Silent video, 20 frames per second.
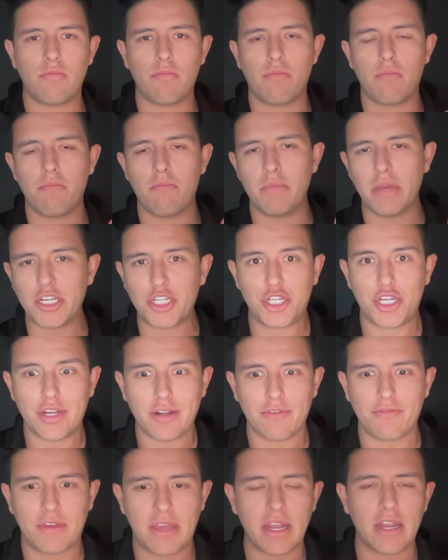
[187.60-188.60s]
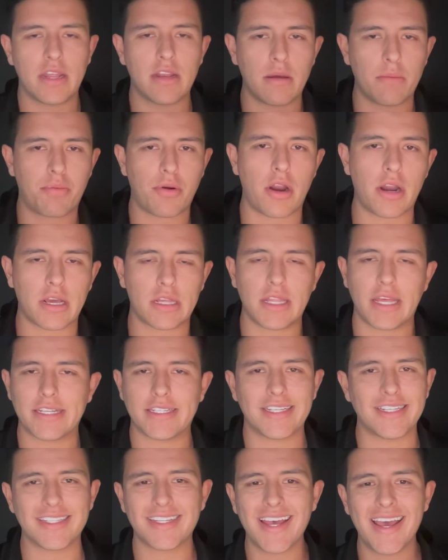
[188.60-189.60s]
mission of getting a product
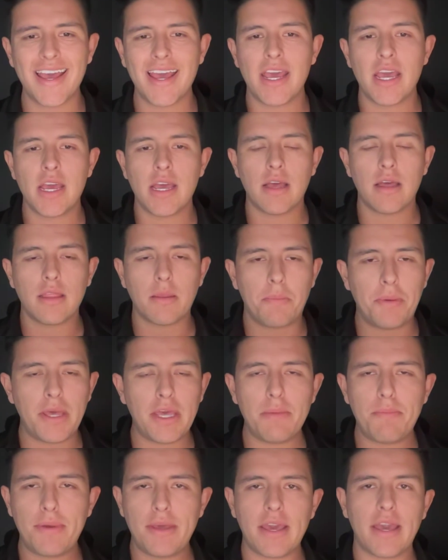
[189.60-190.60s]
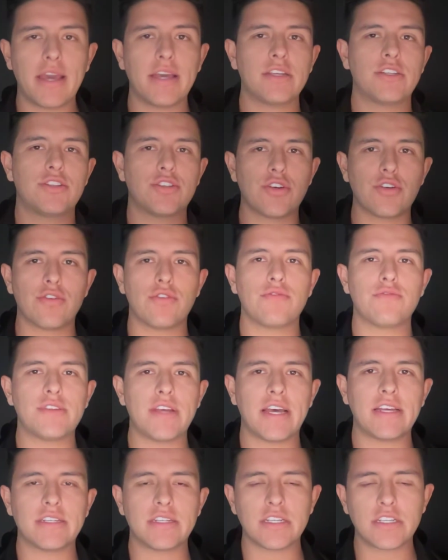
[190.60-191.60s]
license, the PPA serves
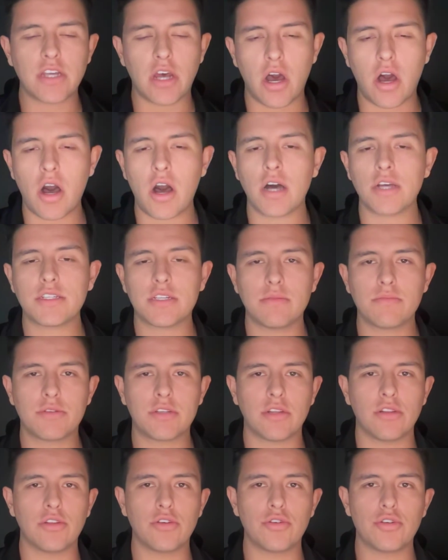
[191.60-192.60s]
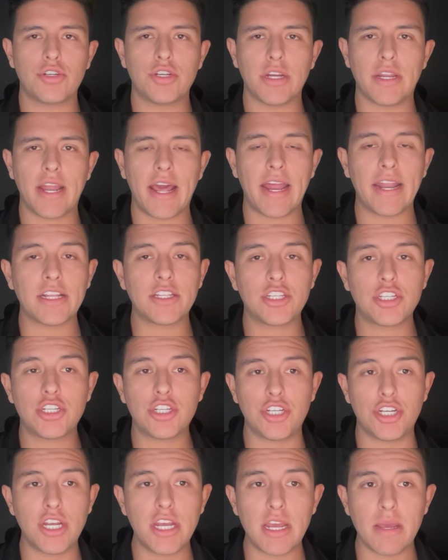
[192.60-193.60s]
as this awesome solution, and it's
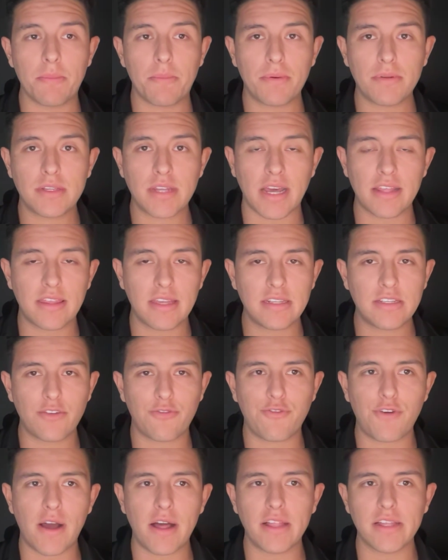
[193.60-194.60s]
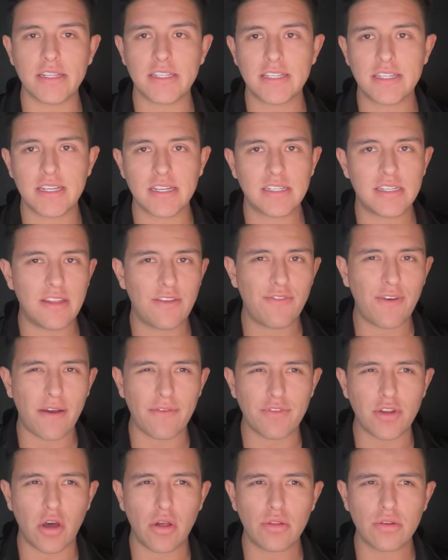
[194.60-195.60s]
cheap. I think to file it's
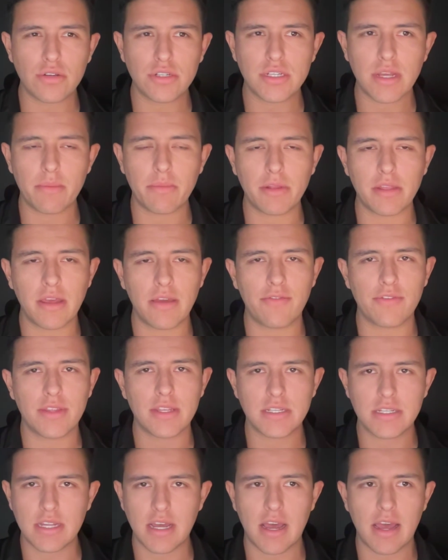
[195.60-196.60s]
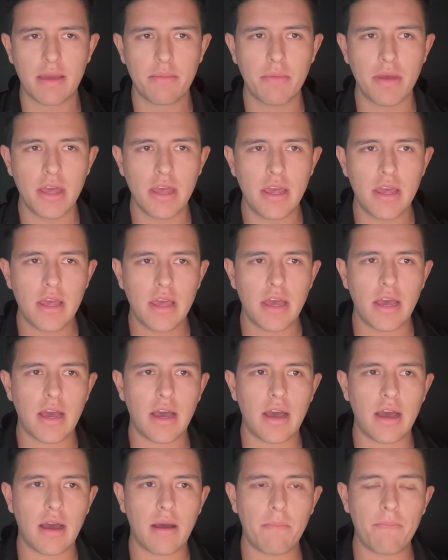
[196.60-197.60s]
$65, I believe, at this time.
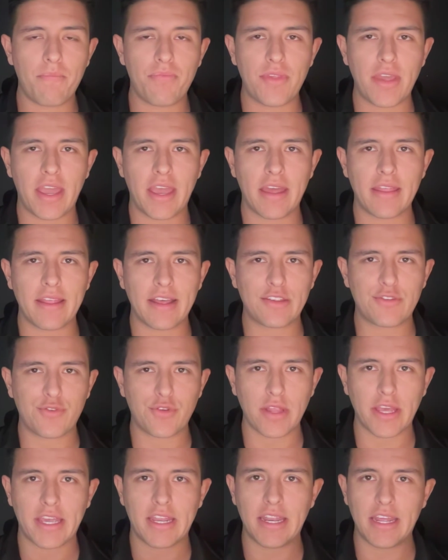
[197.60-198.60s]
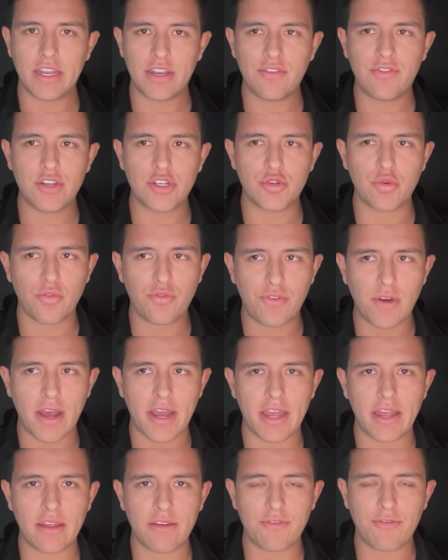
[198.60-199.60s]
And that's for like an individual
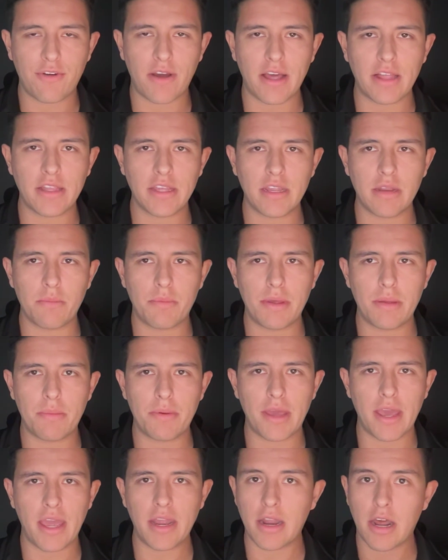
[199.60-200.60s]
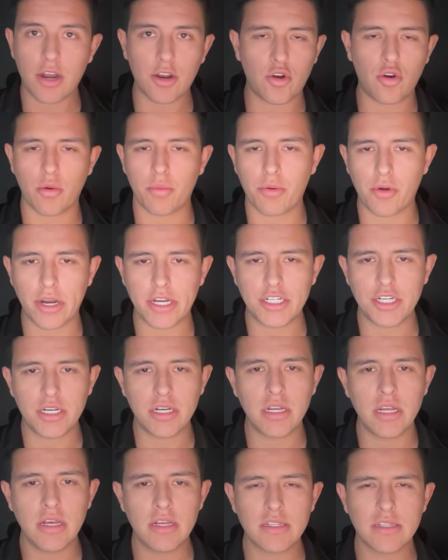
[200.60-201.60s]
filing a PPA, not a
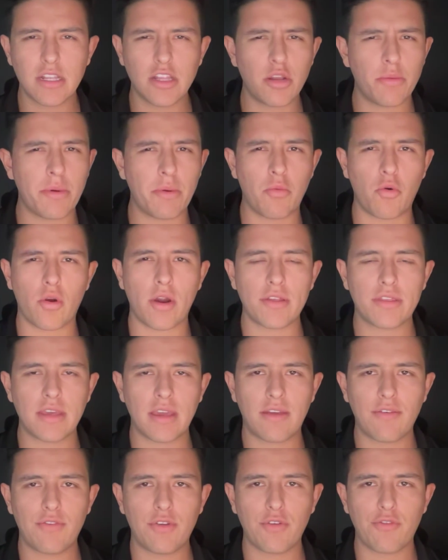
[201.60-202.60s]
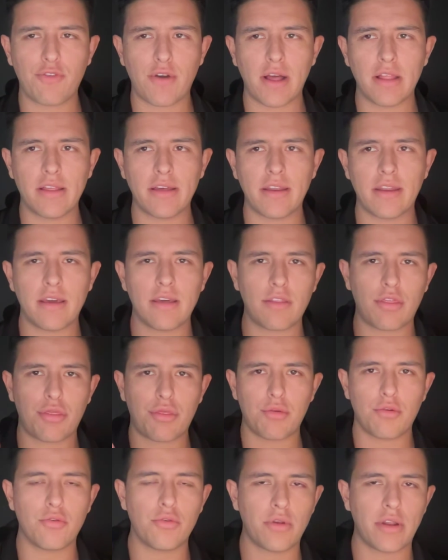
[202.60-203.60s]
corporation. It's a little bit more, I think, if you're filing it
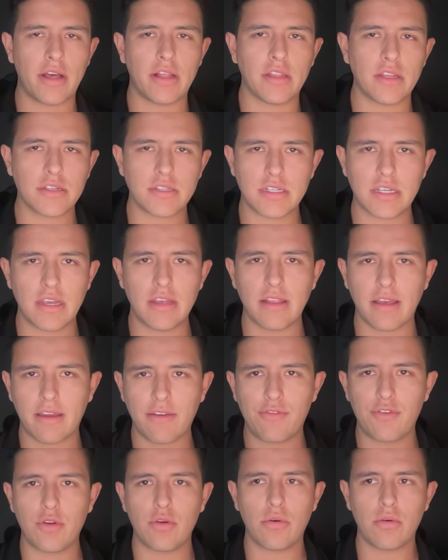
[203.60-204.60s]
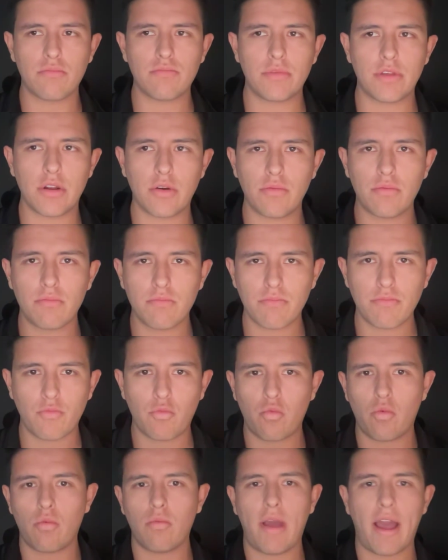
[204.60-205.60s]
through an LLC, like if you
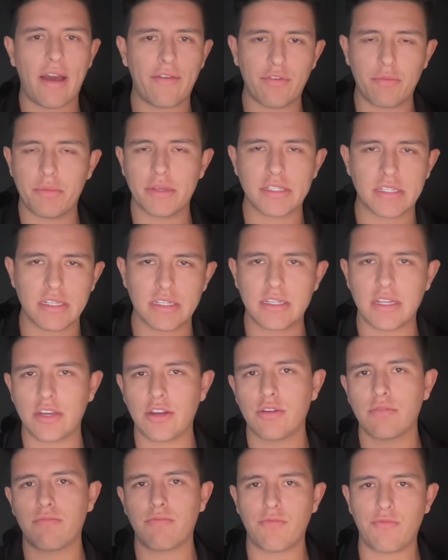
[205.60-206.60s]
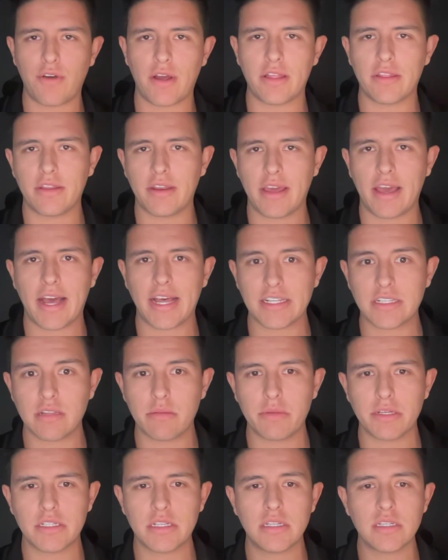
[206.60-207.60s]
have a business and you're filing it as the
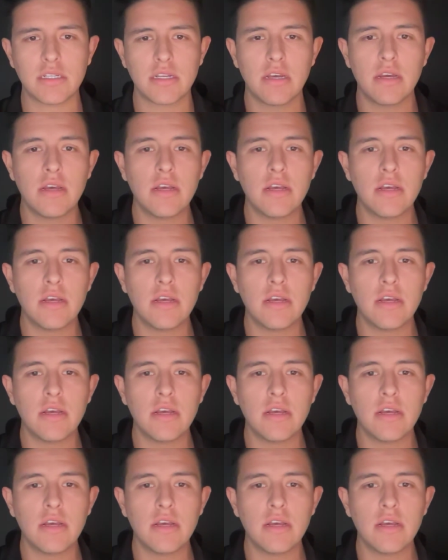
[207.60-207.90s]
business.